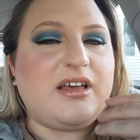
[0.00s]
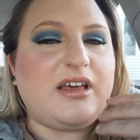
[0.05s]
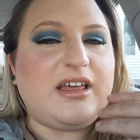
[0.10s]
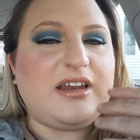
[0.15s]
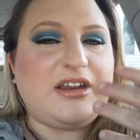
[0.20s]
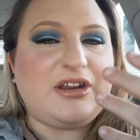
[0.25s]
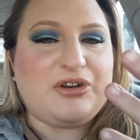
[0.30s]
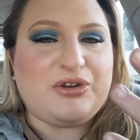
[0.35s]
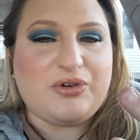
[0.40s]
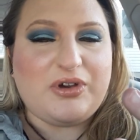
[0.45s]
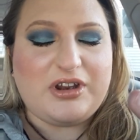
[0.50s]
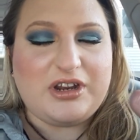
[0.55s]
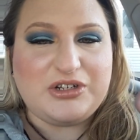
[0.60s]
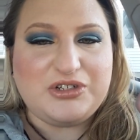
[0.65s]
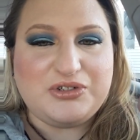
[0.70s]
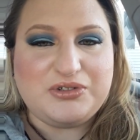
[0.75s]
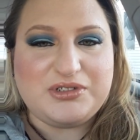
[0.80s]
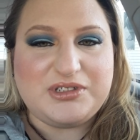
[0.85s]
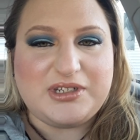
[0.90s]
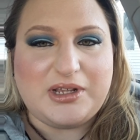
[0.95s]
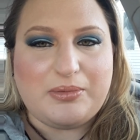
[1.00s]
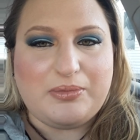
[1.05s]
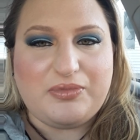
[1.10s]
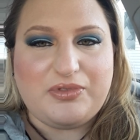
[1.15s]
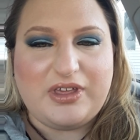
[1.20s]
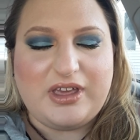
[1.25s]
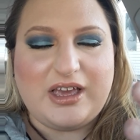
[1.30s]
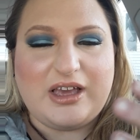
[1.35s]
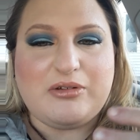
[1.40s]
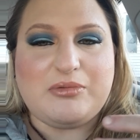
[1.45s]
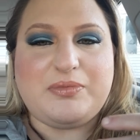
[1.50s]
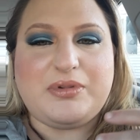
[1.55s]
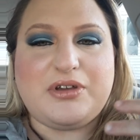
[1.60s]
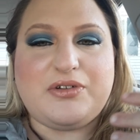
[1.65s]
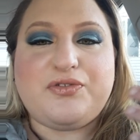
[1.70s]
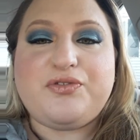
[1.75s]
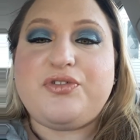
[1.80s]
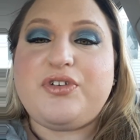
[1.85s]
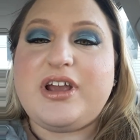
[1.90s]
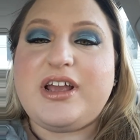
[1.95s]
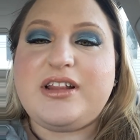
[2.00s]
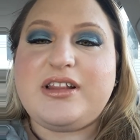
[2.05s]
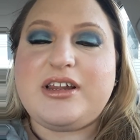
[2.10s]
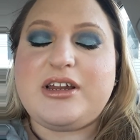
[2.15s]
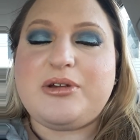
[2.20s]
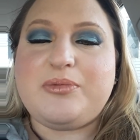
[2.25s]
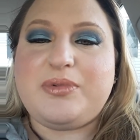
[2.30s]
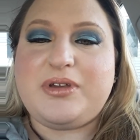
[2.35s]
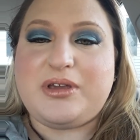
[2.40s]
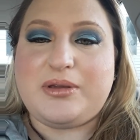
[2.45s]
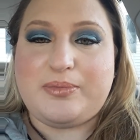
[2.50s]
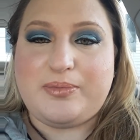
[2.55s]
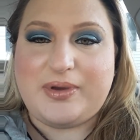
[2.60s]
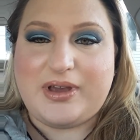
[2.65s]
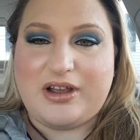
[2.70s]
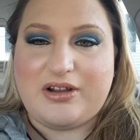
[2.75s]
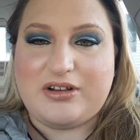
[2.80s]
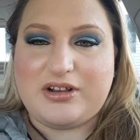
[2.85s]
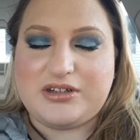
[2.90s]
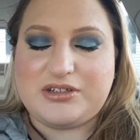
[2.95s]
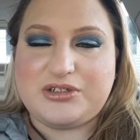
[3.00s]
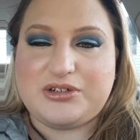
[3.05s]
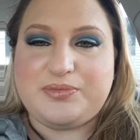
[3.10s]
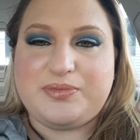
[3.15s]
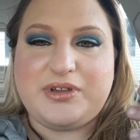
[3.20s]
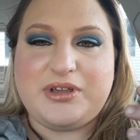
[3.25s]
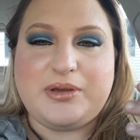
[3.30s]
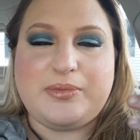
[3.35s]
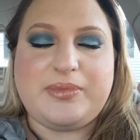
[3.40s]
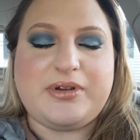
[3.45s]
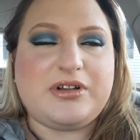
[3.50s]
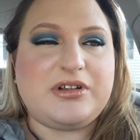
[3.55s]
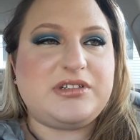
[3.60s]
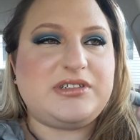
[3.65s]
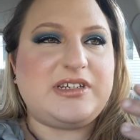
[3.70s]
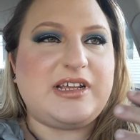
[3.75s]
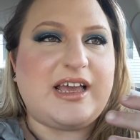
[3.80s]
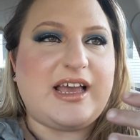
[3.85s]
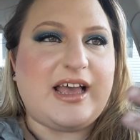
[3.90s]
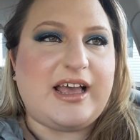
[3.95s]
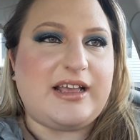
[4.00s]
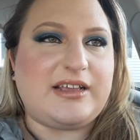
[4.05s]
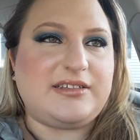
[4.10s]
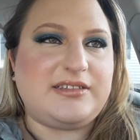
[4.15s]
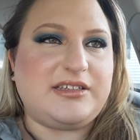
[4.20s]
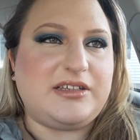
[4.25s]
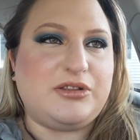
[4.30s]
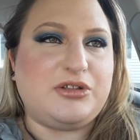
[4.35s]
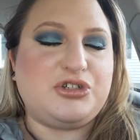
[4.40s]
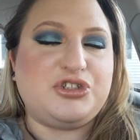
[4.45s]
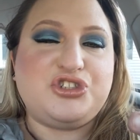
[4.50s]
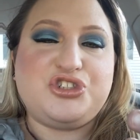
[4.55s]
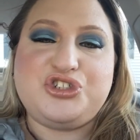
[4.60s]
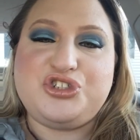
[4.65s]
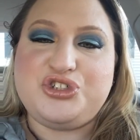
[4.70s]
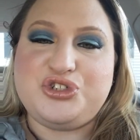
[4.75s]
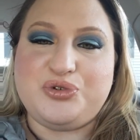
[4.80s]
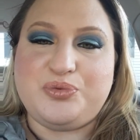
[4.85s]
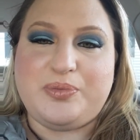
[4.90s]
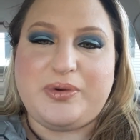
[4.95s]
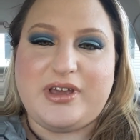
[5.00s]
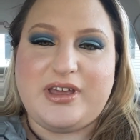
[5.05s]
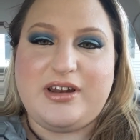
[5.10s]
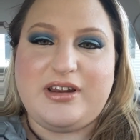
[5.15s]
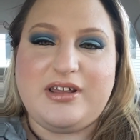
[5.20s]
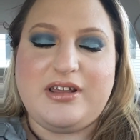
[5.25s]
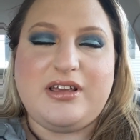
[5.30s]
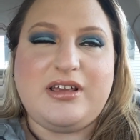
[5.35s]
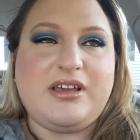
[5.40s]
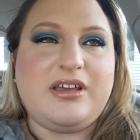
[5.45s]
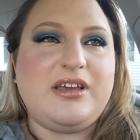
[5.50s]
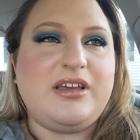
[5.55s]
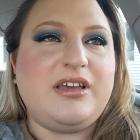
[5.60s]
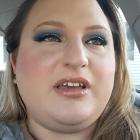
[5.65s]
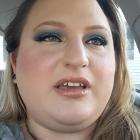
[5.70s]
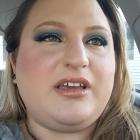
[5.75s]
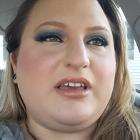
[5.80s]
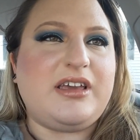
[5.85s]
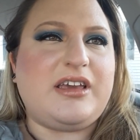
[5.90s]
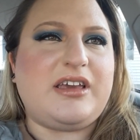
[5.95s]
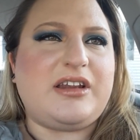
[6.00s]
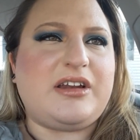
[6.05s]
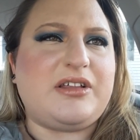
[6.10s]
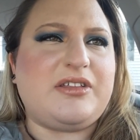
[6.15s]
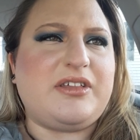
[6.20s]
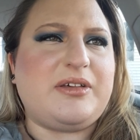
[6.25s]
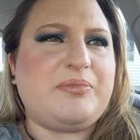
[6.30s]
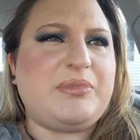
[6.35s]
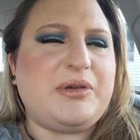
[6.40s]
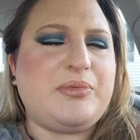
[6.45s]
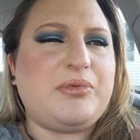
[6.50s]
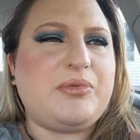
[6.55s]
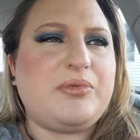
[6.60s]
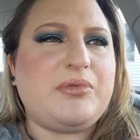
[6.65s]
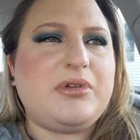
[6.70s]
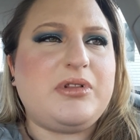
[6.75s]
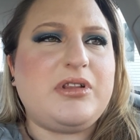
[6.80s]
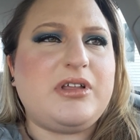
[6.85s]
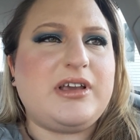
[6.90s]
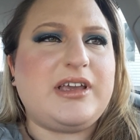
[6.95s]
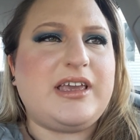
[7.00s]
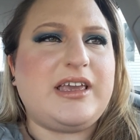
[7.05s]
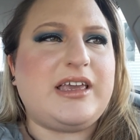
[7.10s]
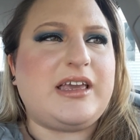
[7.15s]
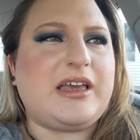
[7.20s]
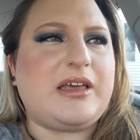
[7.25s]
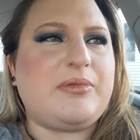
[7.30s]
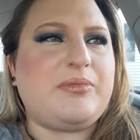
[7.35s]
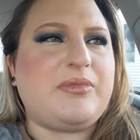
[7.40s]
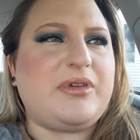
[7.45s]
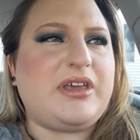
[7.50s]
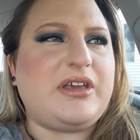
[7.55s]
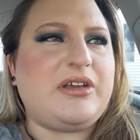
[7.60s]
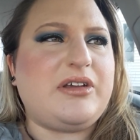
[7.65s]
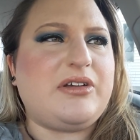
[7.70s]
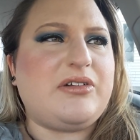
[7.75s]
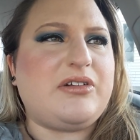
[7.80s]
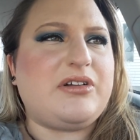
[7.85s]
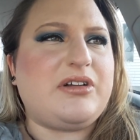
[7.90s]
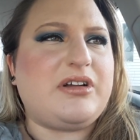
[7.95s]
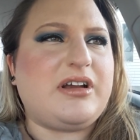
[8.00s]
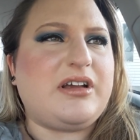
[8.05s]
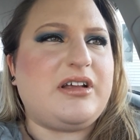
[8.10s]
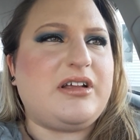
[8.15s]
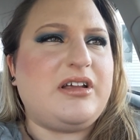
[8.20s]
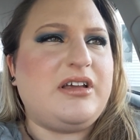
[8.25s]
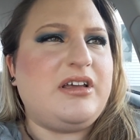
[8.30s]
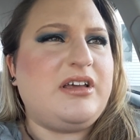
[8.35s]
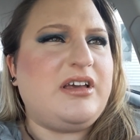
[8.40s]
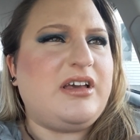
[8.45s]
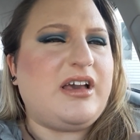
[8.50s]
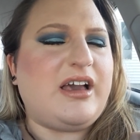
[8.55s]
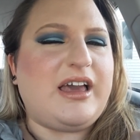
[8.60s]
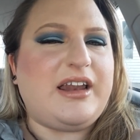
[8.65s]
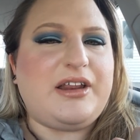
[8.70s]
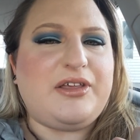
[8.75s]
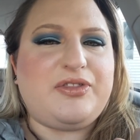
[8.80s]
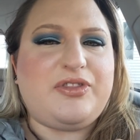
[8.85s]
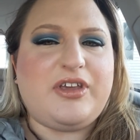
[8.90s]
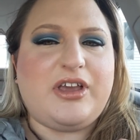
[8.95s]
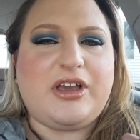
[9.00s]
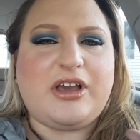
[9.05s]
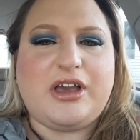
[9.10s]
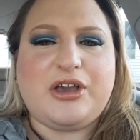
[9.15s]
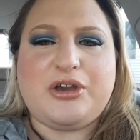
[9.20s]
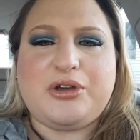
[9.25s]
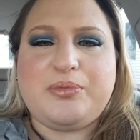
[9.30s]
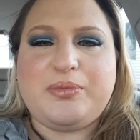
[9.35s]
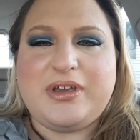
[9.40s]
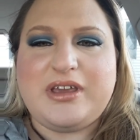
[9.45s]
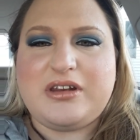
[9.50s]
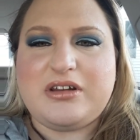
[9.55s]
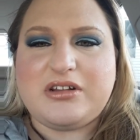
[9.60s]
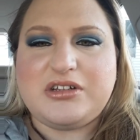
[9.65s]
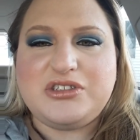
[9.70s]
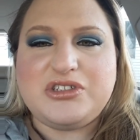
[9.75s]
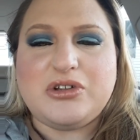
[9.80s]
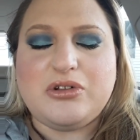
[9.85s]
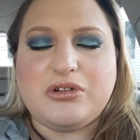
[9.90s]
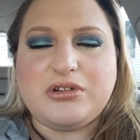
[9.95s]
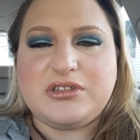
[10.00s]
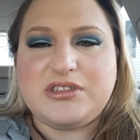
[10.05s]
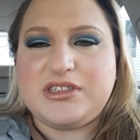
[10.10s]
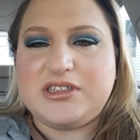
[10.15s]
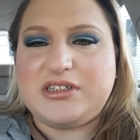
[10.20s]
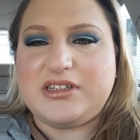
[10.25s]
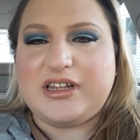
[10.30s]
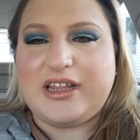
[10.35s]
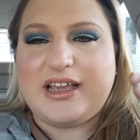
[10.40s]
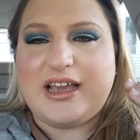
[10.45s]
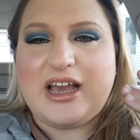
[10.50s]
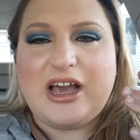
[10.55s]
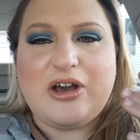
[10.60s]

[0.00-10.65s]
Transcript: didn't know how to do something. I would be afraid that I'd be embarrassed or be embarrassed to ask and look stupid. And that people were looking at me, or I didn't think I could be an adult. I